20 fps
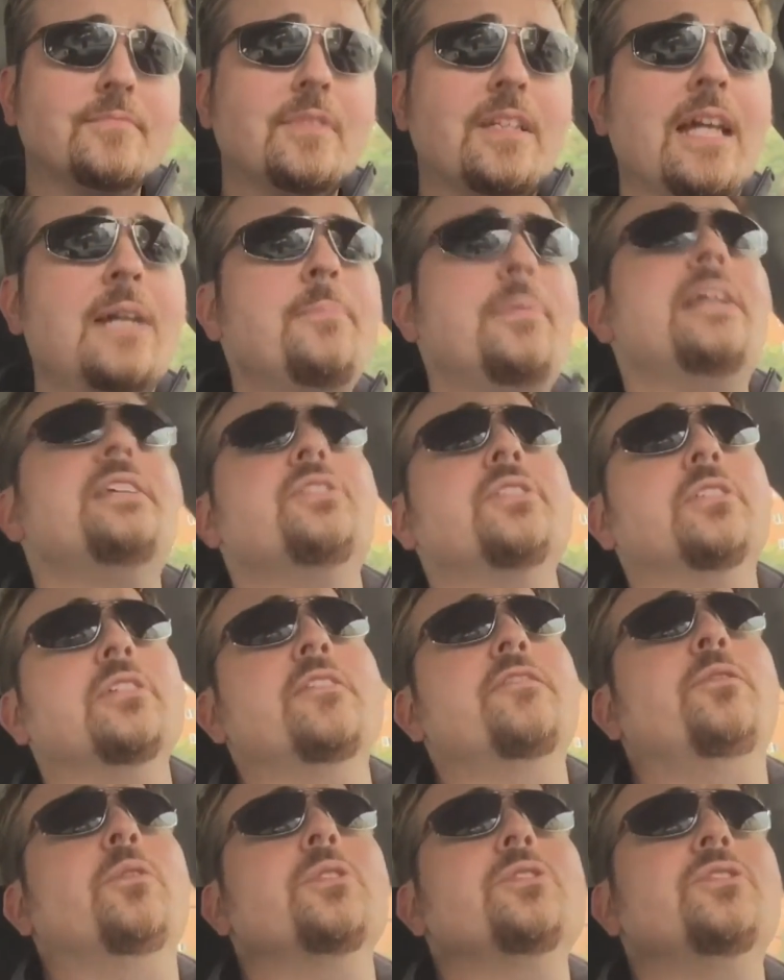and basically
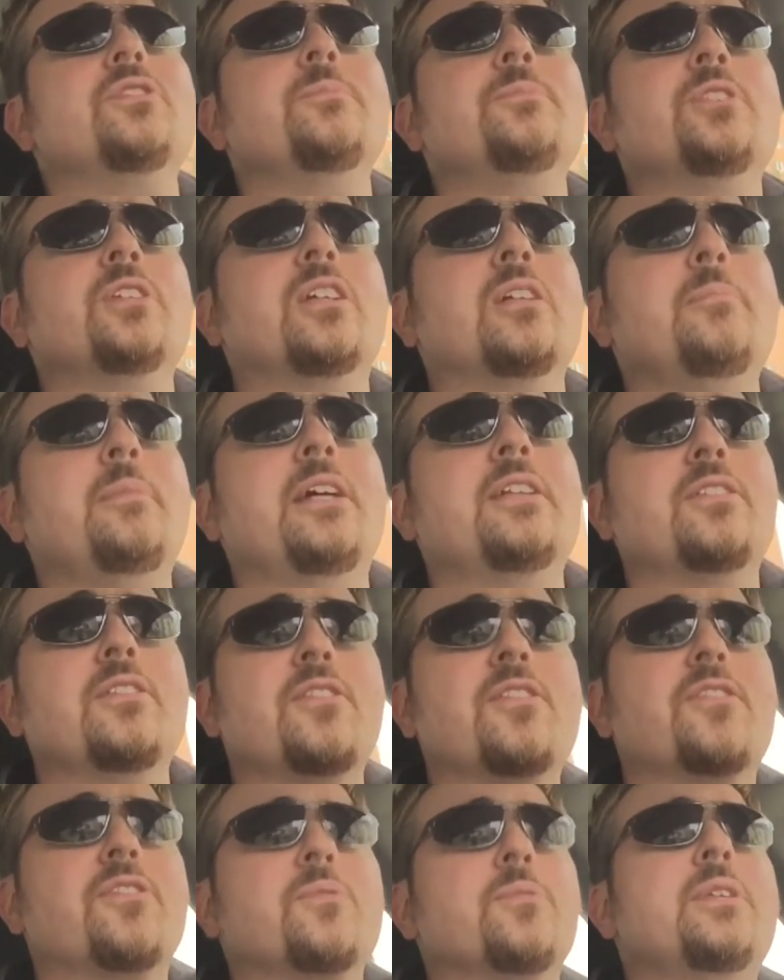forces him to commit
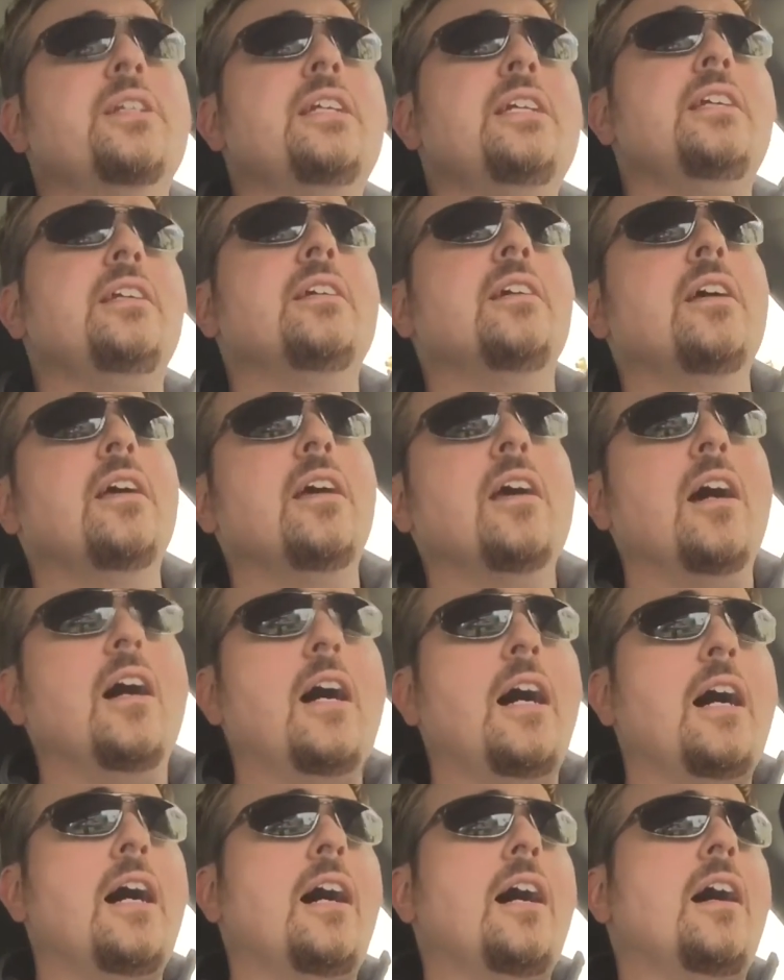3
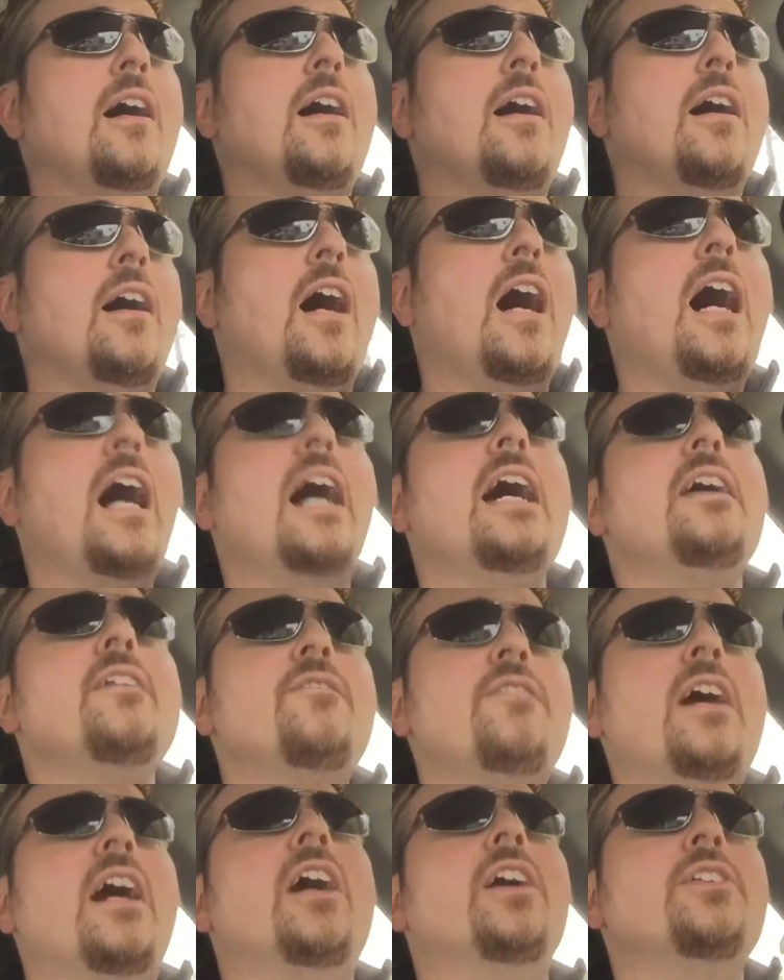
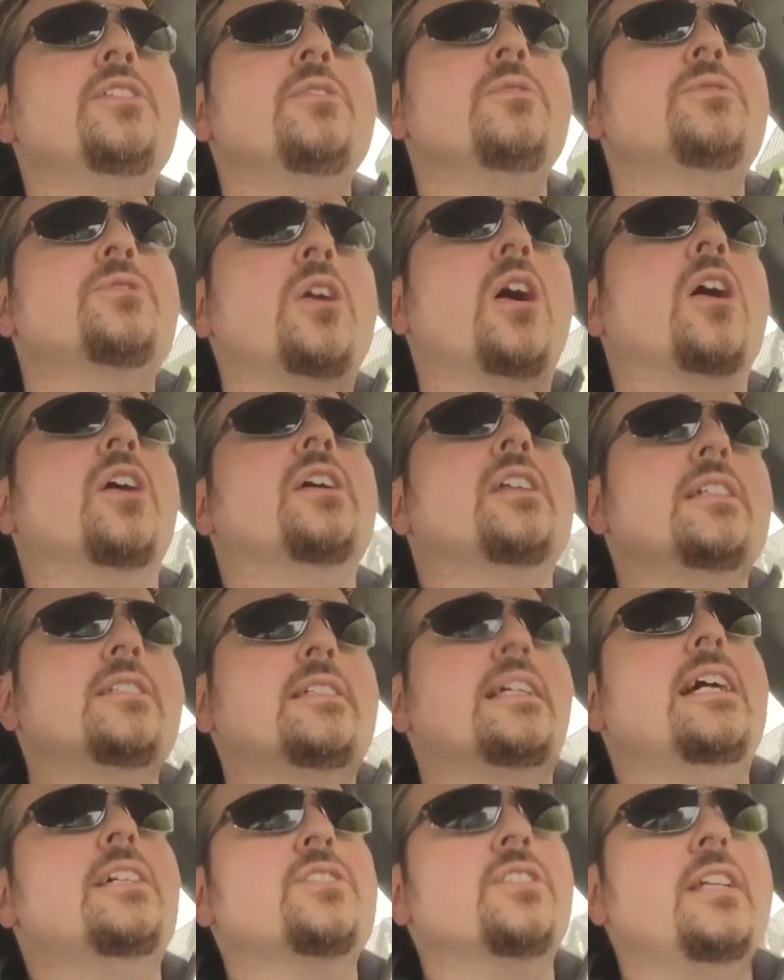high-value target
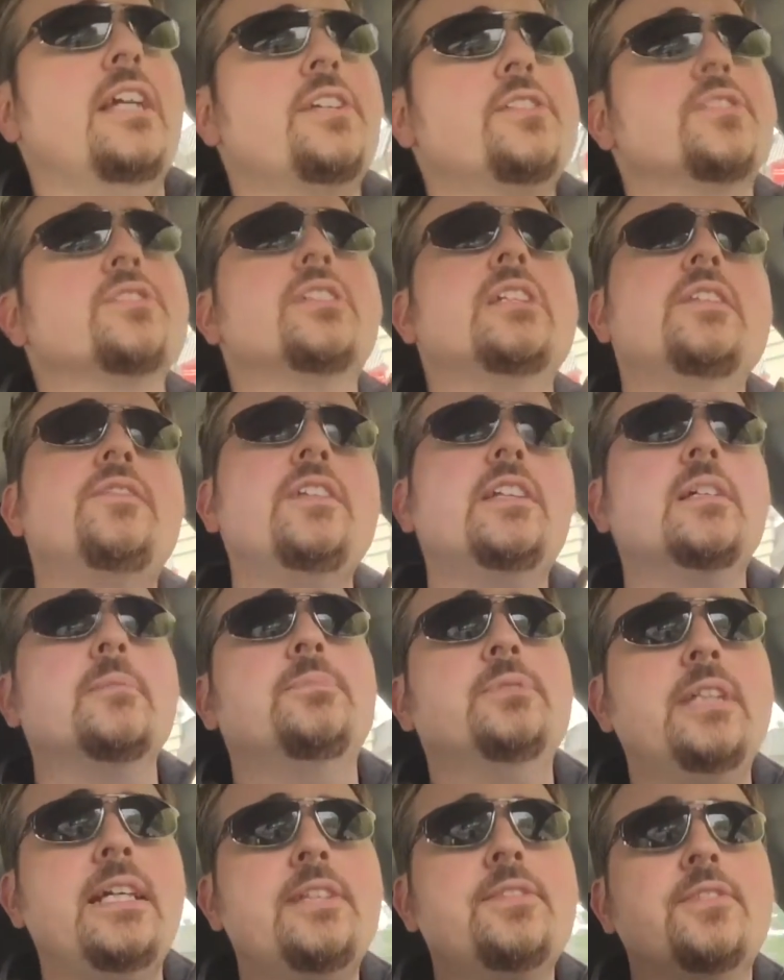assassinations. And if he
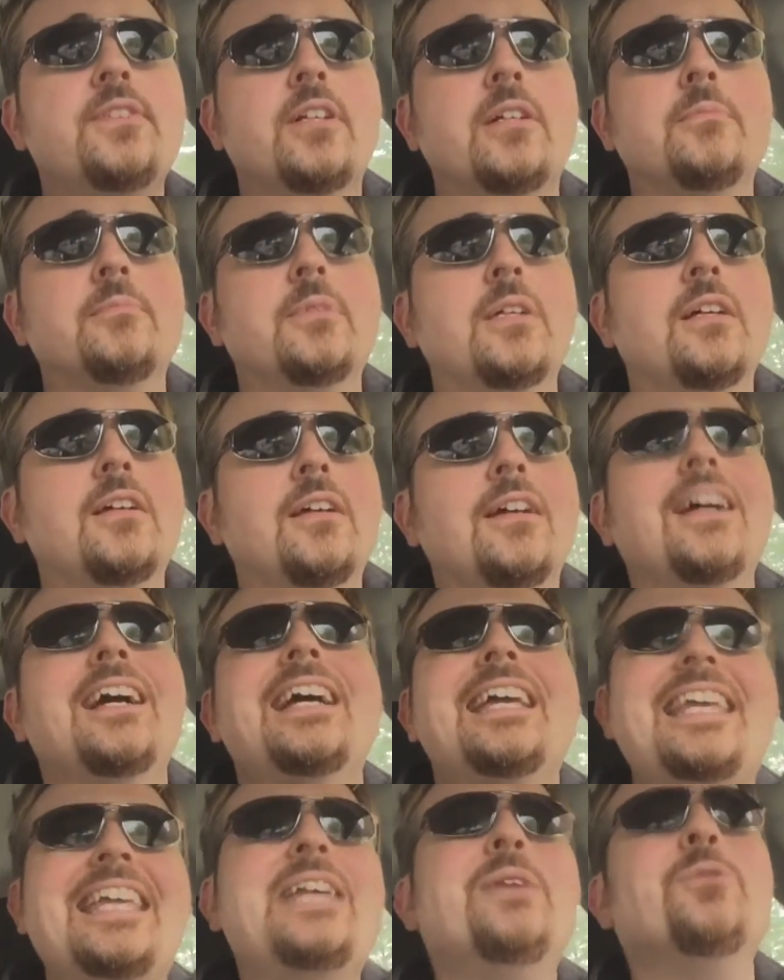completes them,
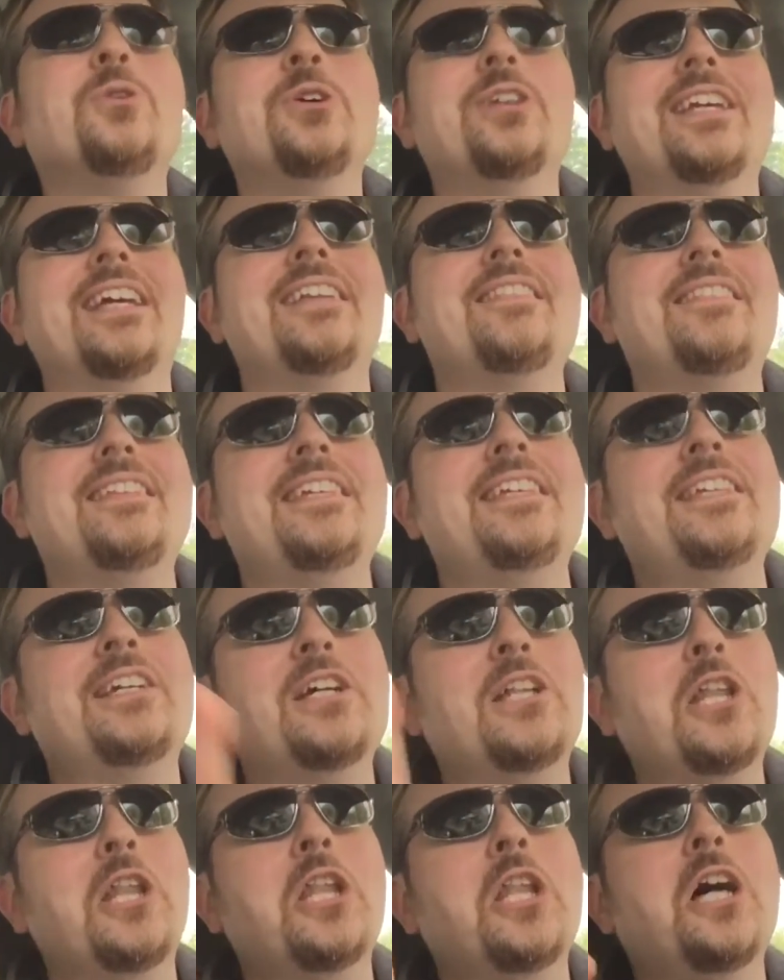he will get the
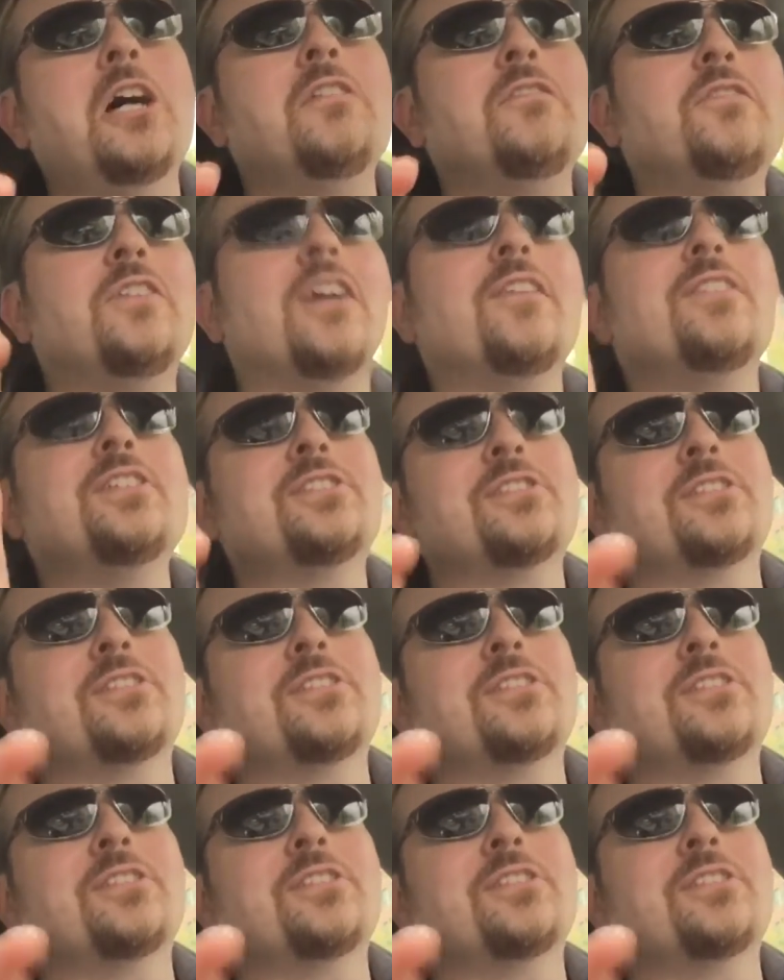love of his